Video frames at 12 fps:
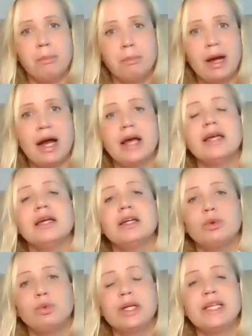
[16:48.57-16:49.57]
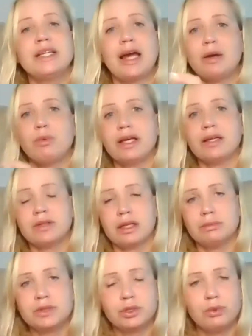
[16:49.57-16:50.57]
by redirect
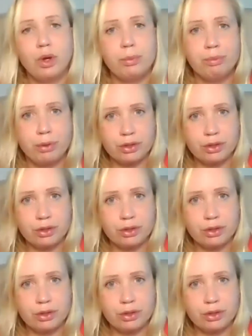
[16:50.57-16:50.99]
them to a